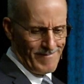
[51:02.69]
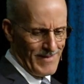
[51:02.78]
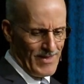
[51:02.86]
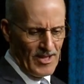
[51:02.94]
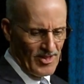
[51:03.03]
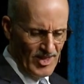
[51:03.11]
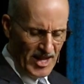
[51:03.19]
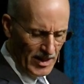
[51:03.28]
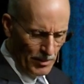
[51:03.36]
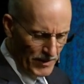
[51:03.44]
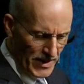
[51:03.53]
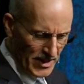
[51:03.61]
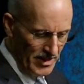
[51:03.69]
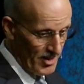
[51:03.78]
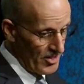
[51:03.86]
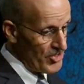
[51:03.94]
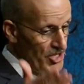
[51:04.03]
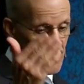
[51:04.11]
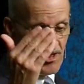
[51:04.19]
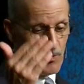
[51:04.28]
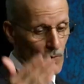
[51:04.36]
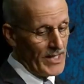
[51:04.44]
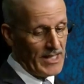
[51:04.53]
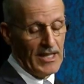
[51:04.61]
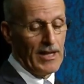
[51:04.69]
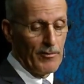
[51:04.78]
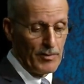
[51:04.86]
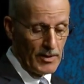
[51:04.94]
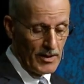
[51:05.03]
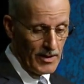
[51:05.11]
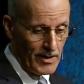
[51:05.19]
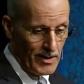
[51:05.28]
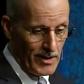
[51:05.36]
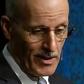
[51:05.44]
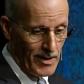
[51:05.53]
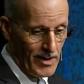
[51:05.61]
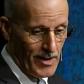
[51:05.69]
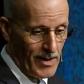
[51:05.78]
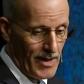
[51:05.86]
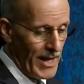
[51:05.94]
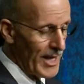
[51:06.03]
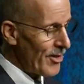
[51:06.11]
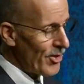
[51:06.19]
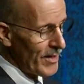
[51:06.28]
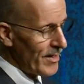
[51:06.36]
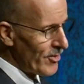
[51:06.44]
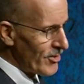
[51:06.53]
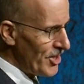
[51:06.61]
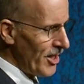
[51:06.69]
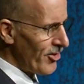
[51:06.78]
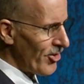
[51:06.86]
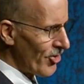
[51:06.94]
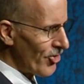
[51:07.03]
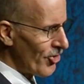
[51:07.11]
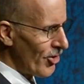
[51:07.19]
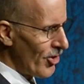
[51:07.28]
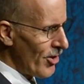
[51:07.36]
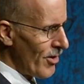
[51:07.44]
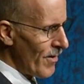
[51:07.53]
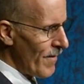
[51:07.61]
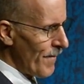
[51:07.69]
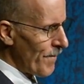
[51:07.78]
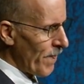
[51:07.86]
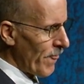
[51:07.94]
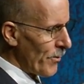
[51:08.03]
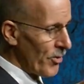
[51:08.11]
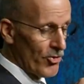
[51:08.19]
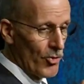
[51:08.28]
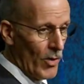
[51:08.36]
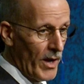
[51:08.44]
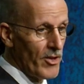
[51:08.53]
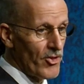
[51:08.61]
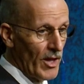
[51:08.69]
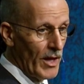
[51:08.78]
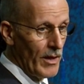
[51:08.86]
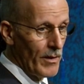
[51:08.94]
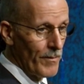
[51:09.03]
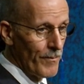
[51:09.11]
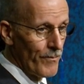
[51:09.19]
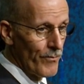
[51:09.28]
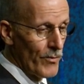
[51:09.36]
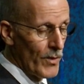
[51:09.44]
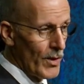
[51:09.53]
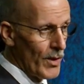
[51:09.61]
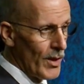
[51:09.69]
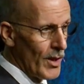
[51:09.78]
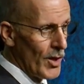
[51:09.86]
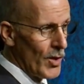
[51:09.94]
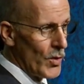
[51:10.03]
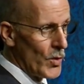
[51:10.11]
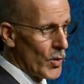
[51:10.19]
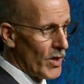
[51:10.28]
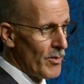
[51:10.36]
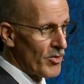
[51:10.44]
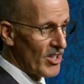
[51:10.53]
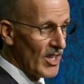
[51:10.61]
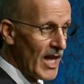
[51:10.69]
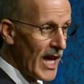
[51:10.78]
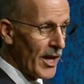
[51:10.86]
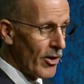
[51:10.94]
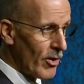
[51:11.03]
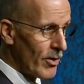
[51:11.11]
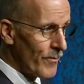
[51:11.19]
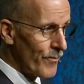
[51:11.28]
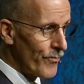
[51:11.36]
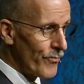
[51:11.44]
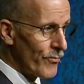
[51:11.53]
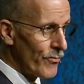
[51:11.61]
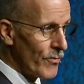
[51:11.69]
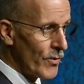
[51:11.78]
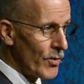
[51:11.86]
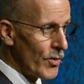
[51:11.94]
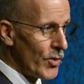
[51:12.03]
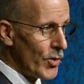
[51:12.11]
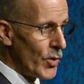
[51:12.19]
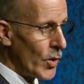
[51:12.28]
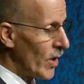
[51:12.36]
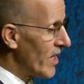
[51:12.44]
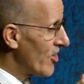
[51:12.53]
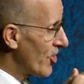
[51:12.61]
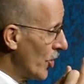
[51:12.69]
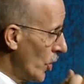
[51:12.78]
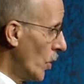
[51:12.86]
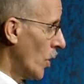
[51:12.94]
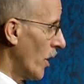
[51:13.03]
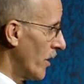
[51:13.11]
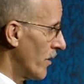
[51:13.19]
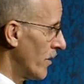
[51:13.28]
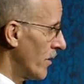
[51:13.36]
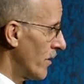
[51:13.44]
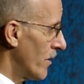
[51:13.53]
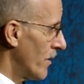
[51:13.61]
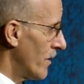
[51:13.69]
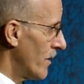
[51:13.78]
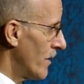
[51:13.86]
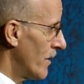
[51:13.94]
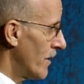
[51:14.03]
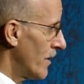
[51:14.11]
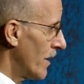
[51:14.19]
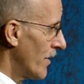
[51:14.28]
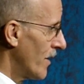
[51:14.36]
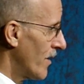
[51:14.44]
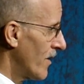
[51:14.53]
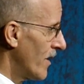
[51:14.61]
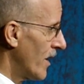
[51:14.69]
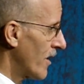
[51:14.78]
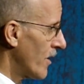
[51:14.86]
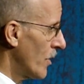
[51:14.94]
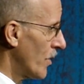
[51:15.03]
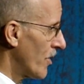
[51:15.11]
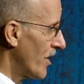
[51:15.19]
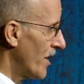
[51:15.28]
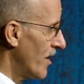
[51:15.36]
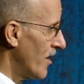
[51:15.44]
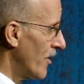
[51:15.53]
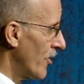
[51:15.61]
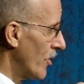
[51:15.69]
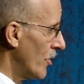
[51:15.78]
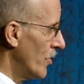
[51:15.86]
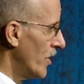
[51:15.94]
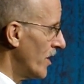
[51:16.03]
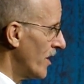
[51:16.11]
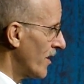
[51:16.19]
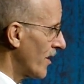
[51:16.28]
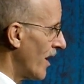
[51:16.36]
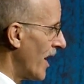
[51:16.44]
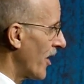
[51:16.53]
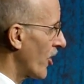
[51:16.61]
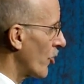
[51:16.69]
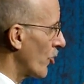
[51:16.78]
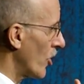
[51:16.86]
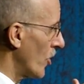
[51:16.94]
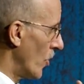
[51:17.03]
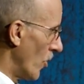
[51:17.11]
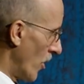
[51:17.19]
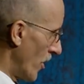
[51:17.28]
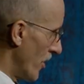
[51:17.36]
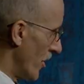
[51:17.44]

in the encyclopedia, it says Jesus really lived. And I thought either Jesus was crazy, or he was a liar, or he's the Lord. I think C.S. Lewis said he's either lunatic, liar, or Lord.